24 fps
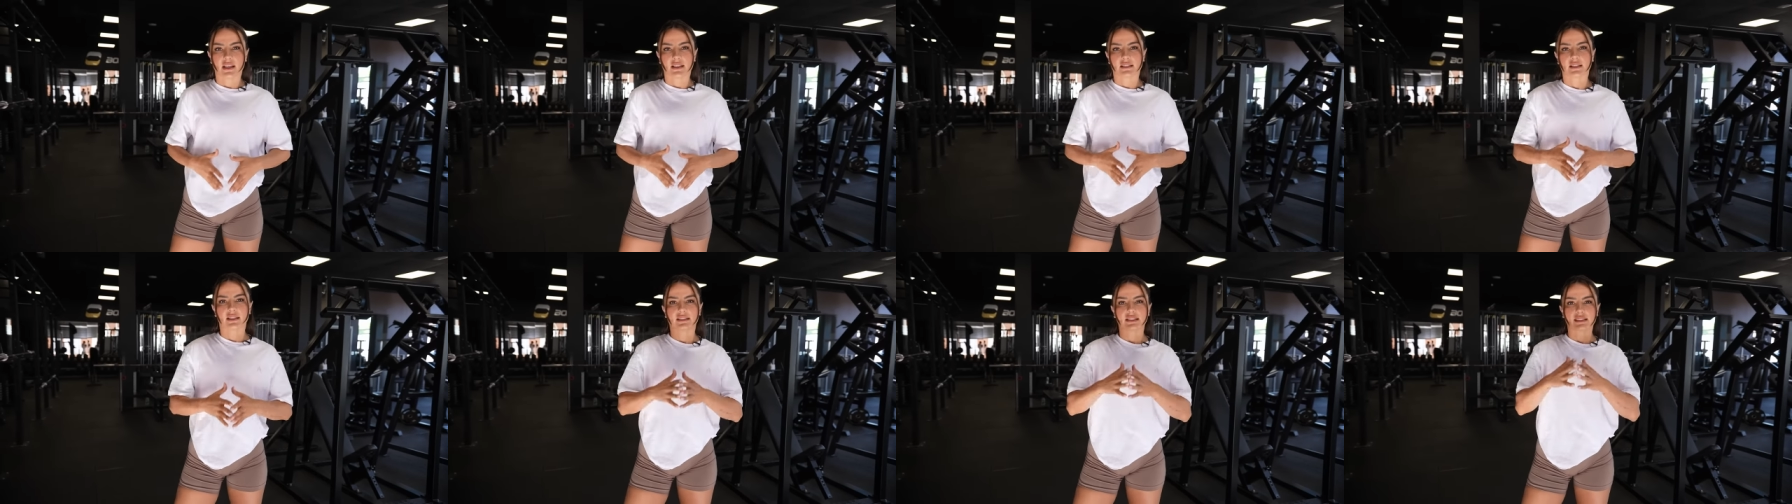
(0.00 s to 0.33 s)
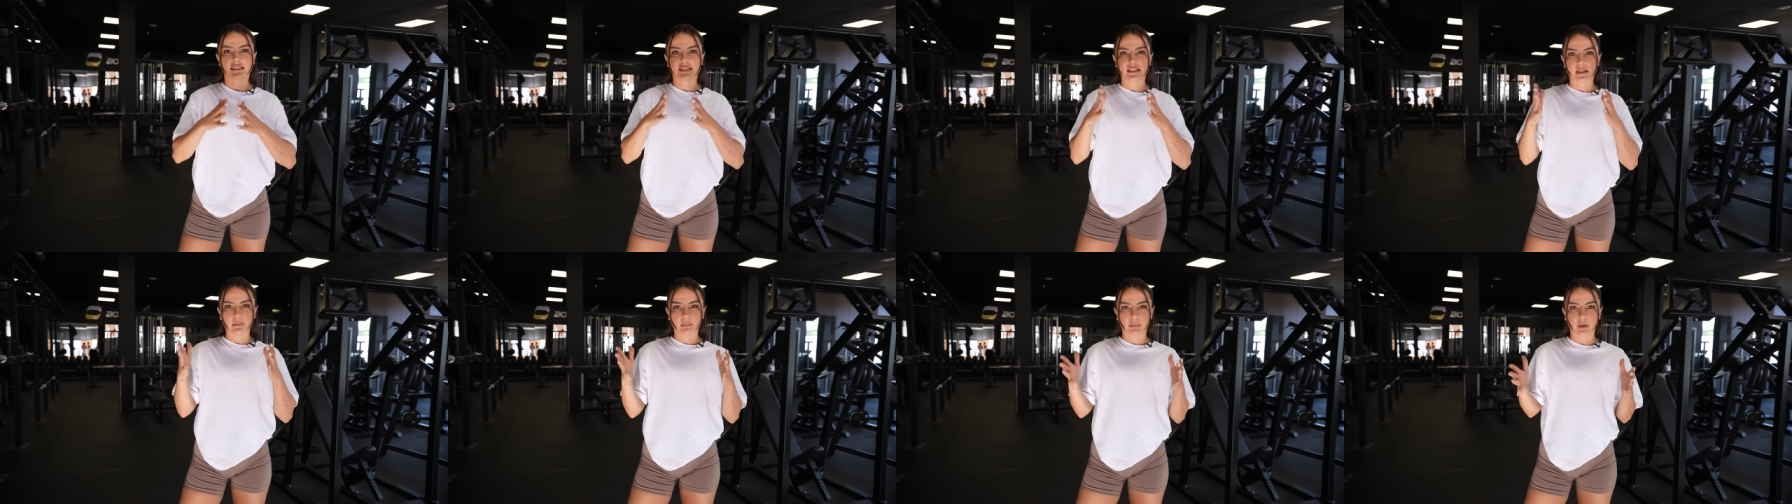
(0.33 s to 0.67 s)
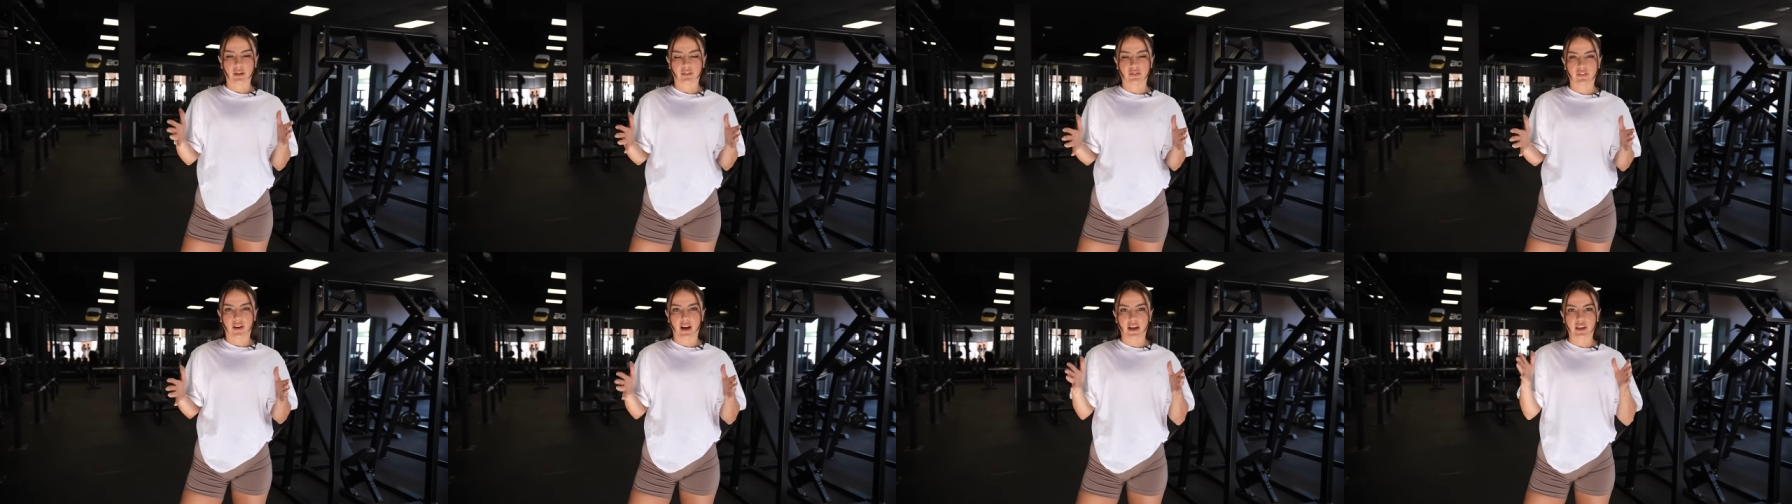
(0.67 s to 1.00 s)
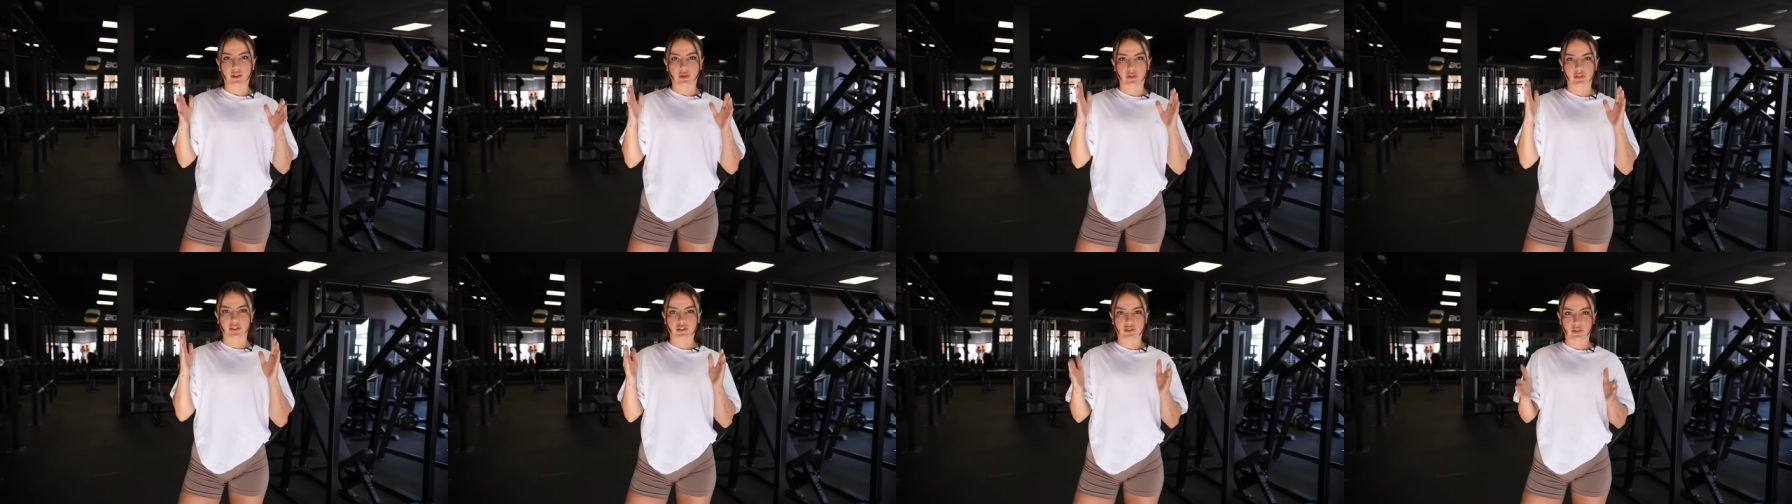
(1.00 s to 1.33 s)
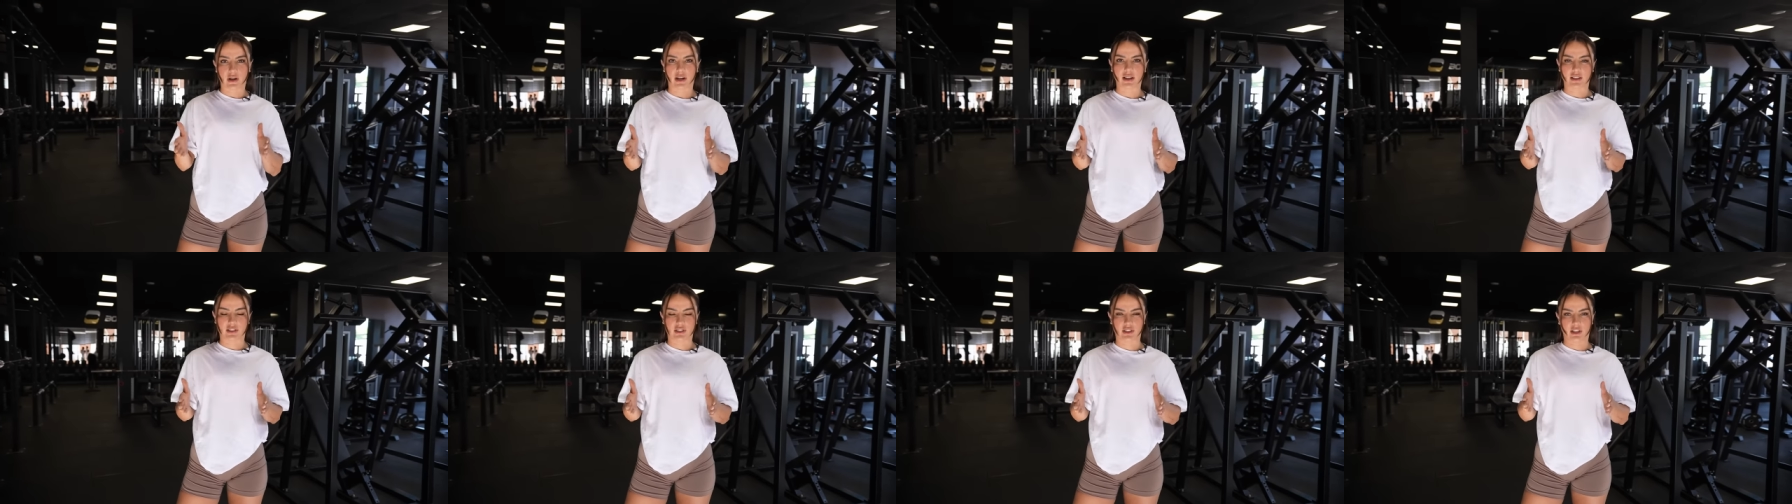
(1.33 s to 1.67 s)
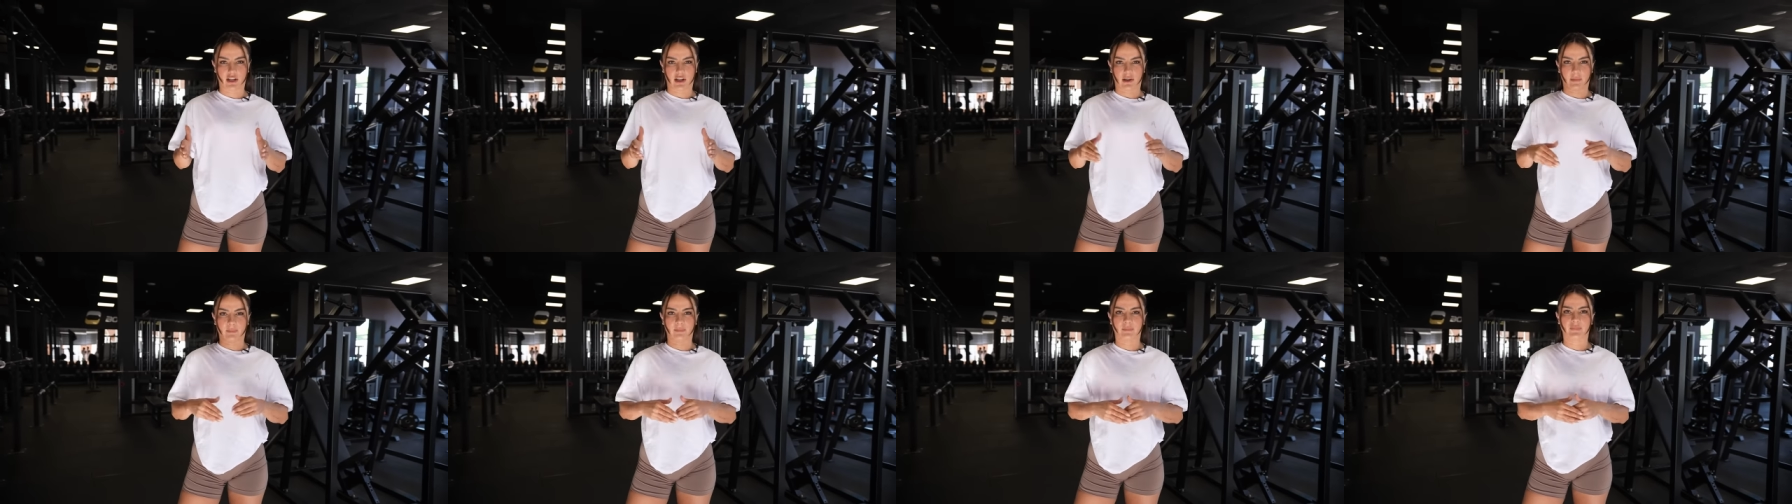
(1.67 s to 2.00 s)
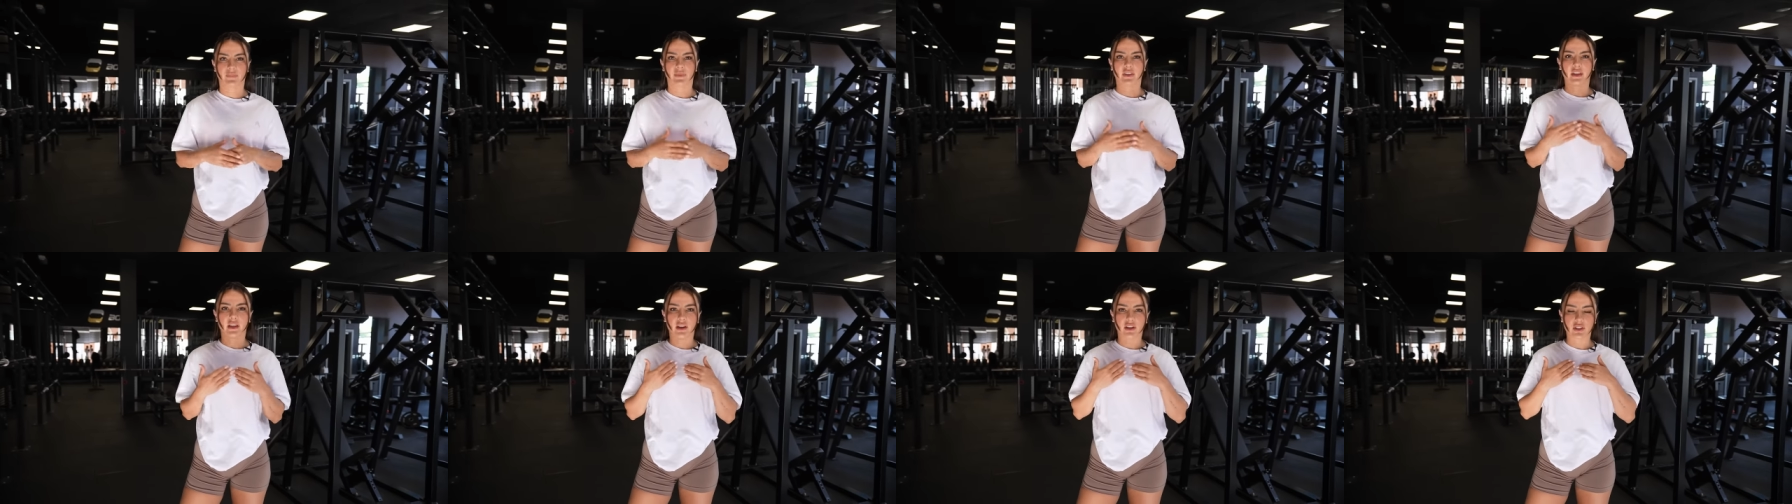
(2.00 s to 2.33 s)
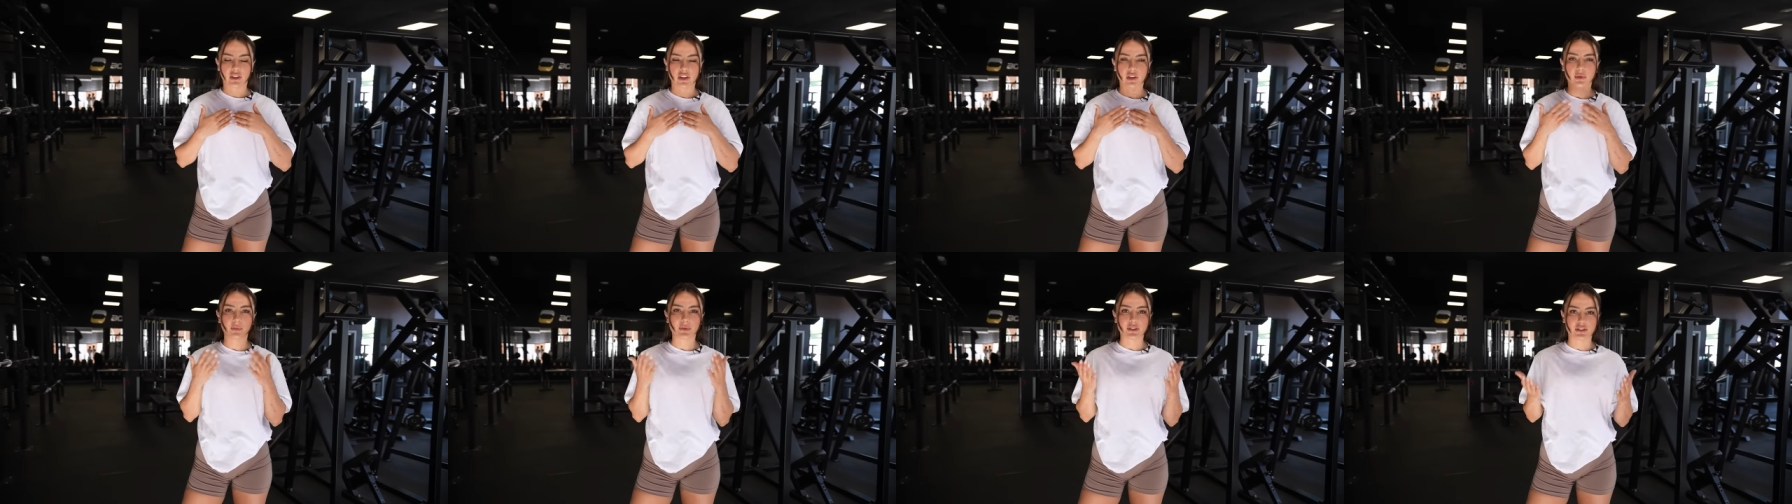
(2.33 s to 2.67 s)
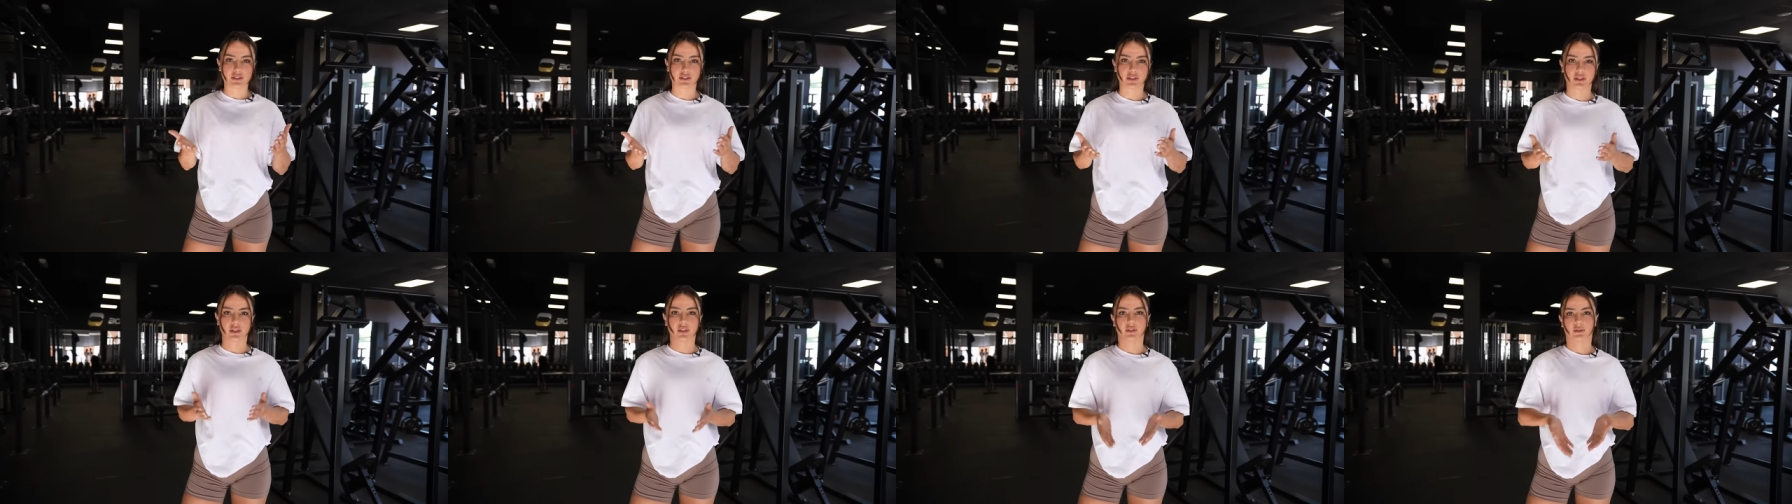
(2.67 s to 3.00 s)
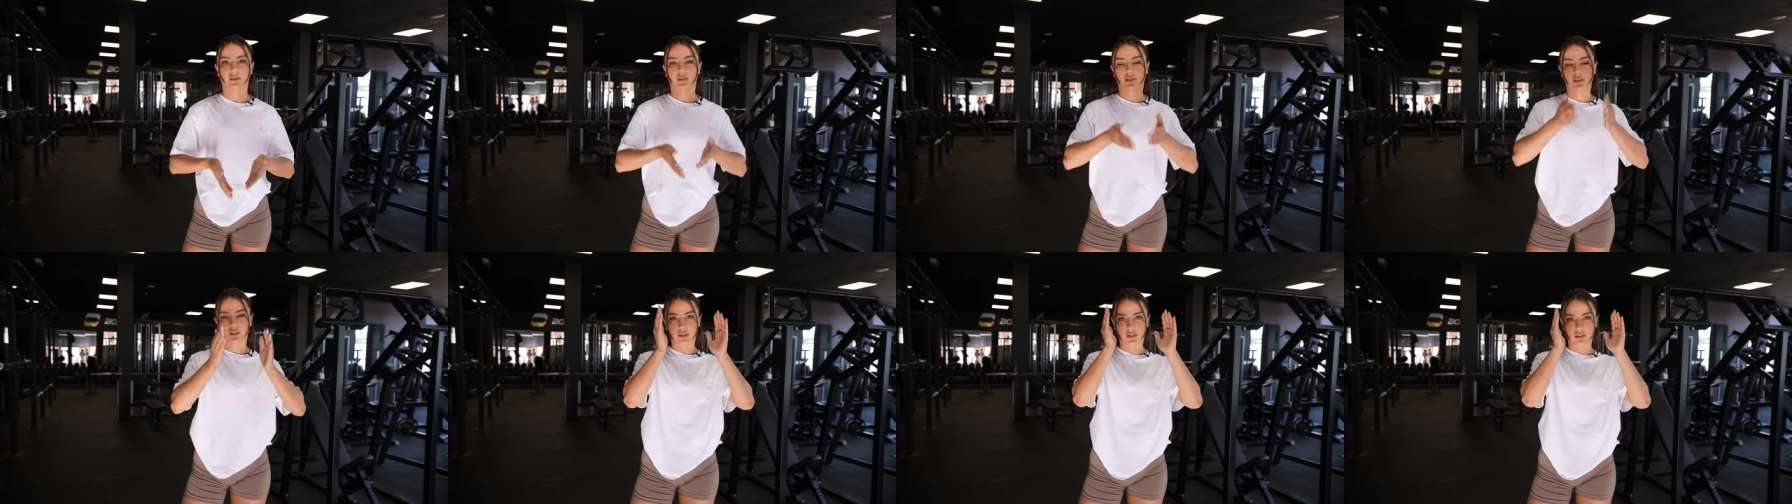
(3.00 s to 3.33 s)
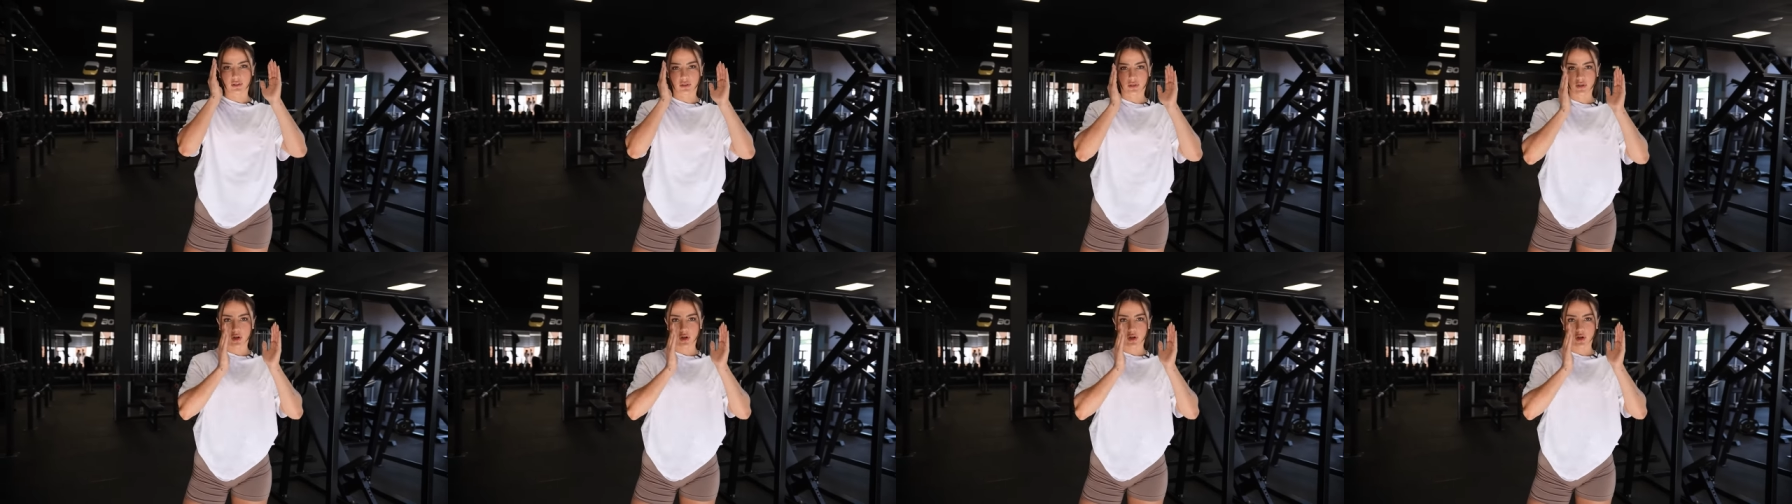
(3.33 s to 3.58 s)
So to simplify your structure, you would do your